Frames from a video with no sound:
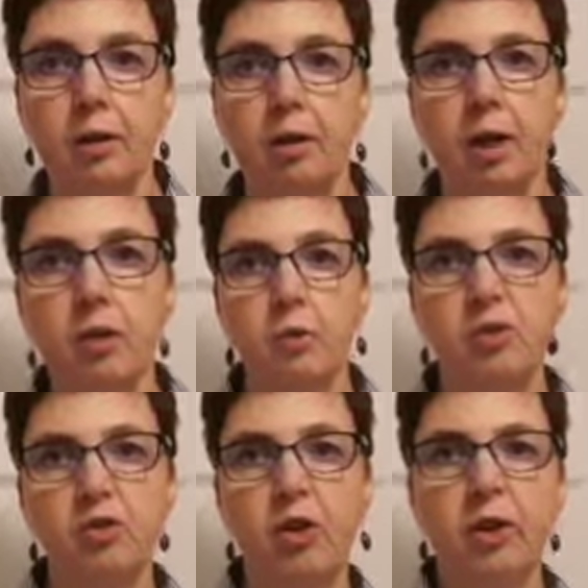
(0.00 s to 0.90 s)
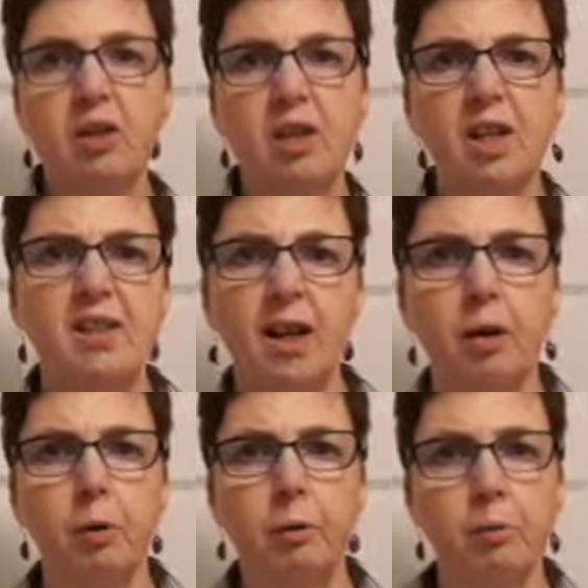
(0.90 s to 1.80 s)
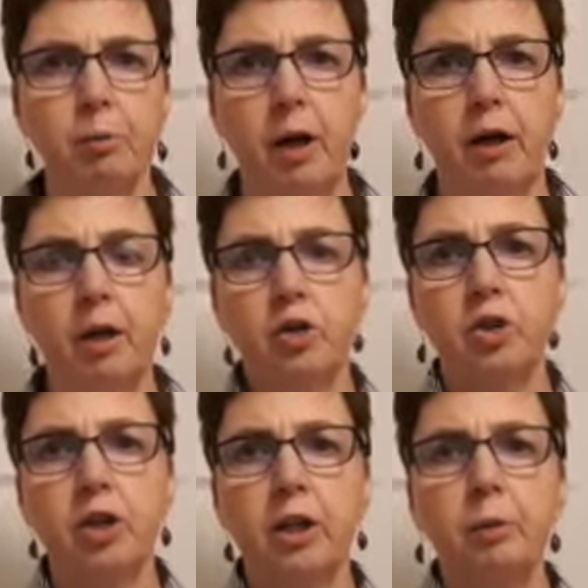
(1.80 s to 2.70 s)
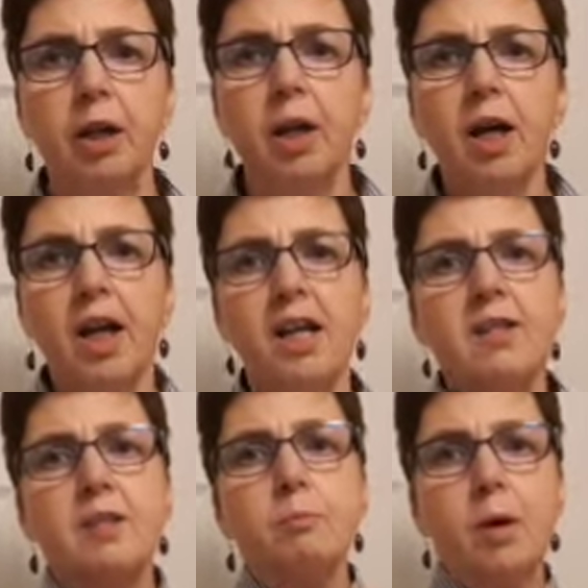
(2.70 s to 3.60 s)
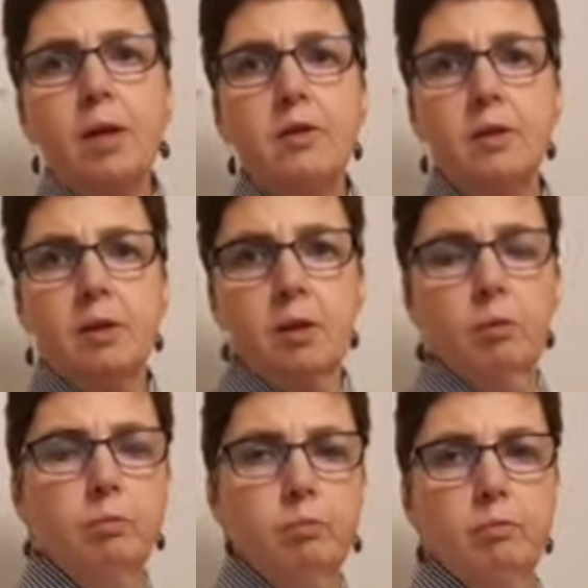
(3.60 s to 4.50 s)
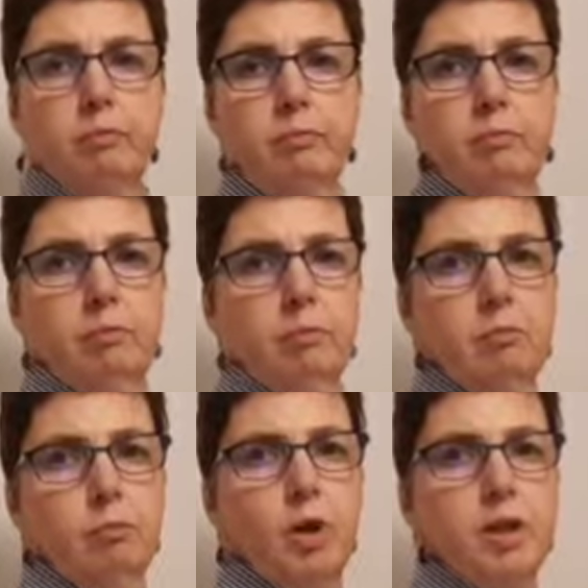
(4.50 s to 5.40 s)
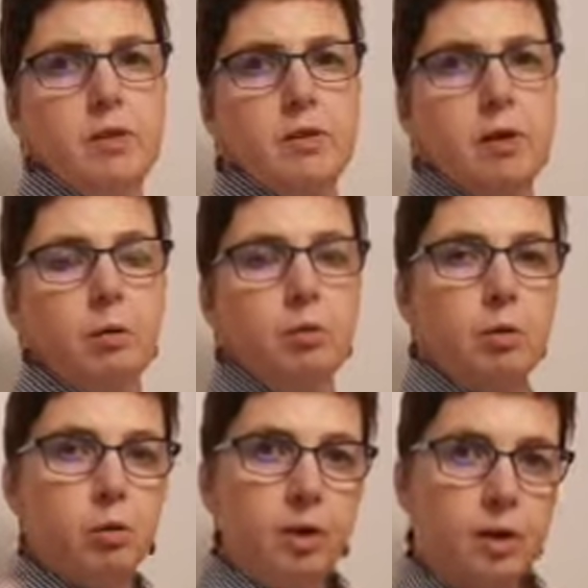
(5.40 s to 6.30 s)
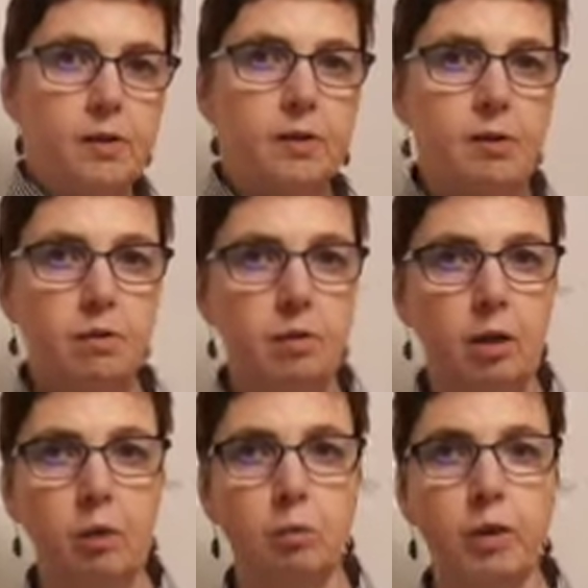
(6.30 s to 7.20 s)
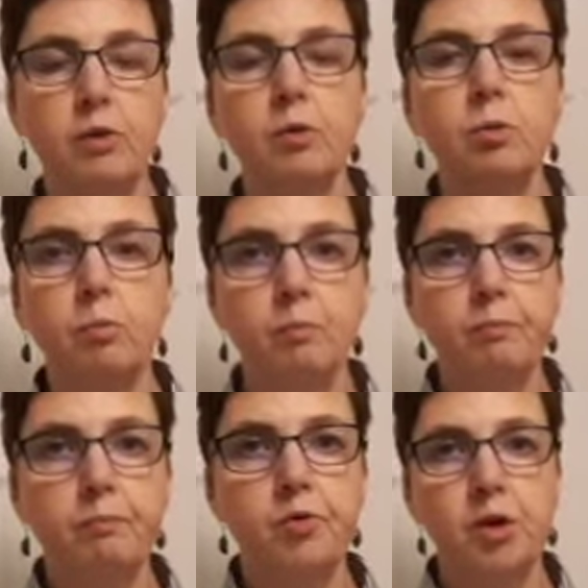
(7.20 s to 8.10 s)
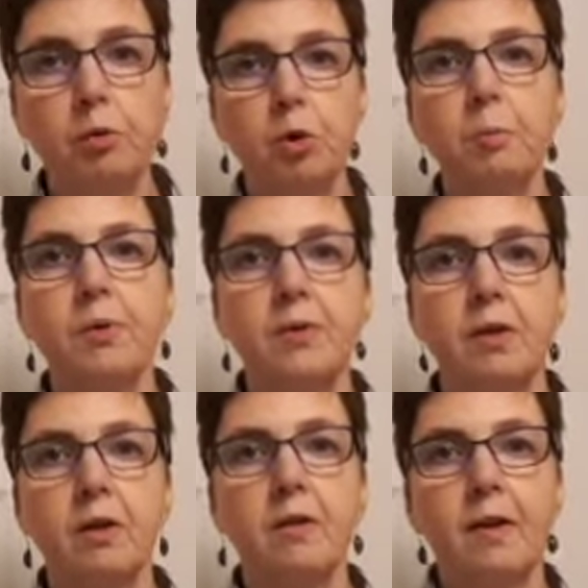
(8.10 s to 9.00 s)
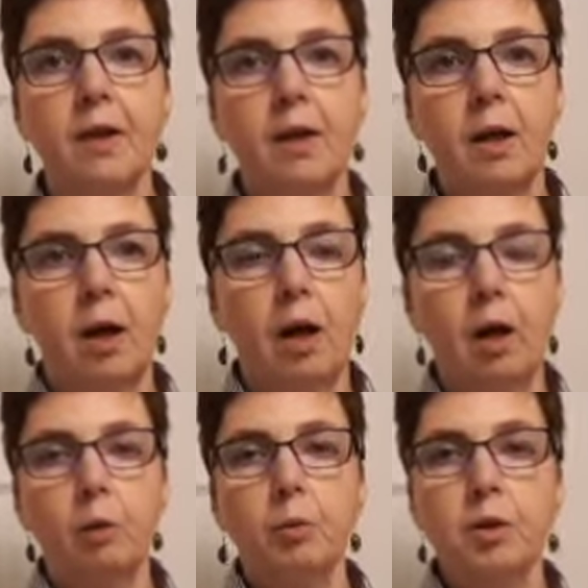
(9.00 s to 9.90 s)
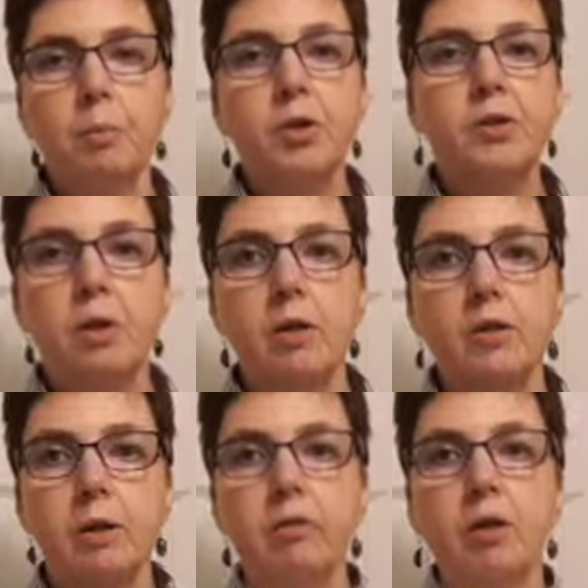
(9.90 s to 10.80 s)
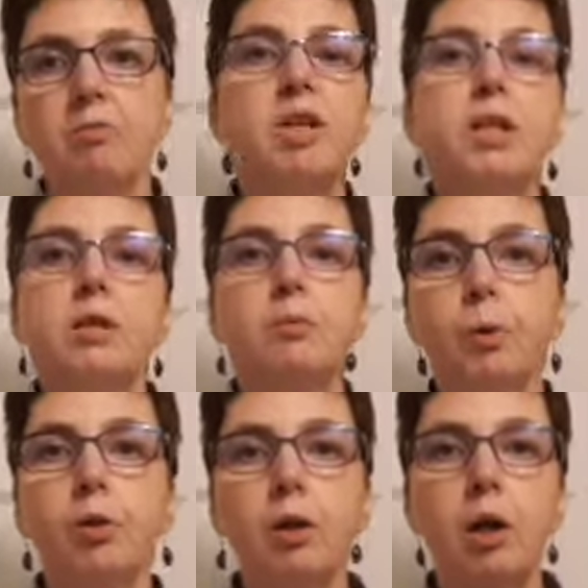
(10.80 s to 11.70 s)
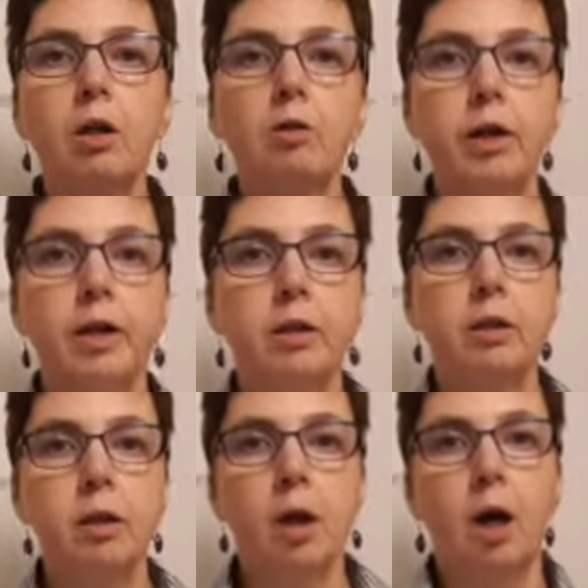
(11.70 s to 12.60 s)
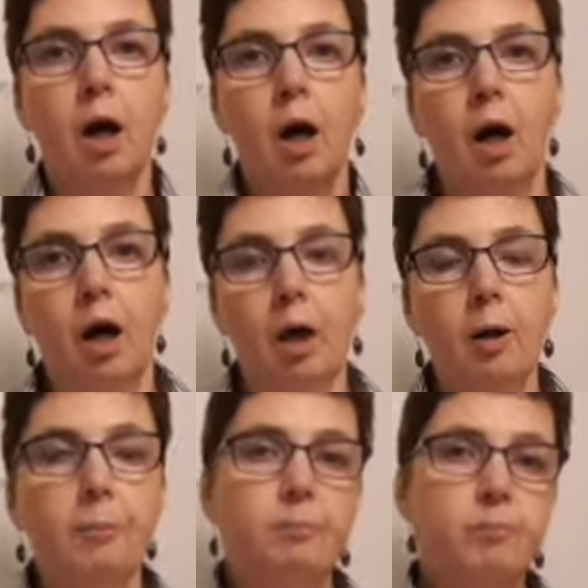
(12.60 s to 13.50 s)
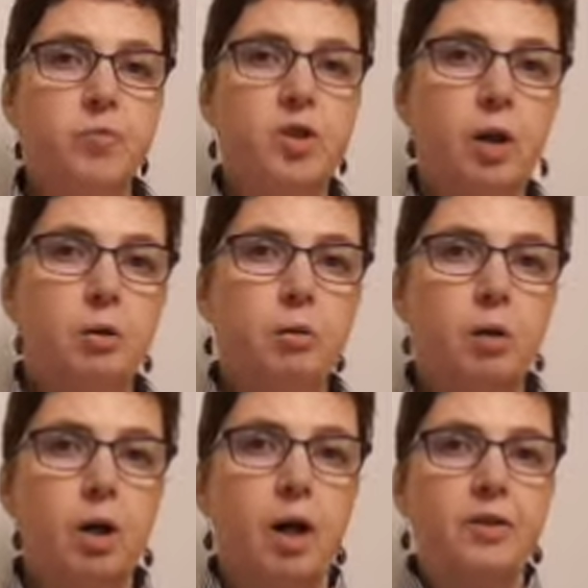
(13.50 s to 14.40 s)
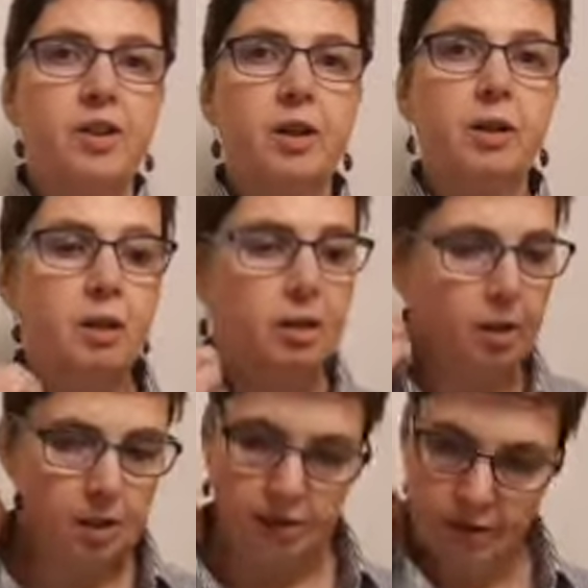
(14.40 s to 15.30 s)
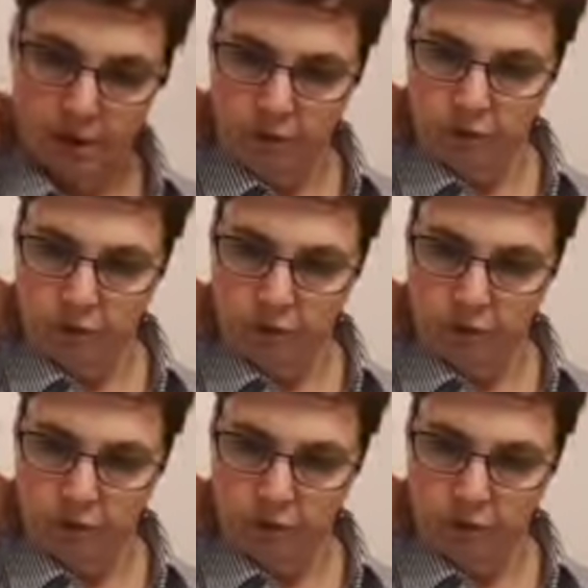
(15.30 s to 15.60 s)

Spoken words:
that looks fine, and that's how I would wear a shirt anyway. It's amazing that when it's sewn up, when it's all sewn up as a with the bust darts and everything, it really does pull the collar in. So I think the thing is that if